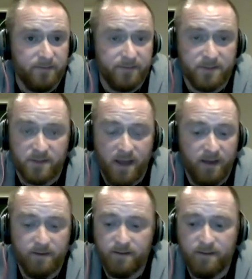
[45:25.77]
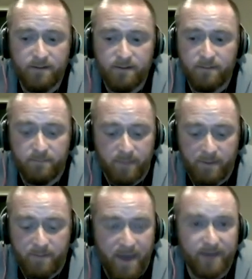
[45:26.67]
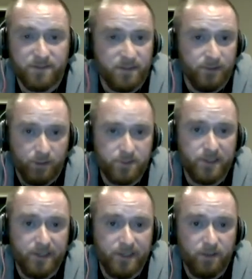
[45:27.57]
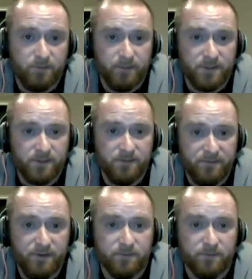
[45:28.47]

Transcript: He's not. I mean, Madison looks like Cook when he's on the field.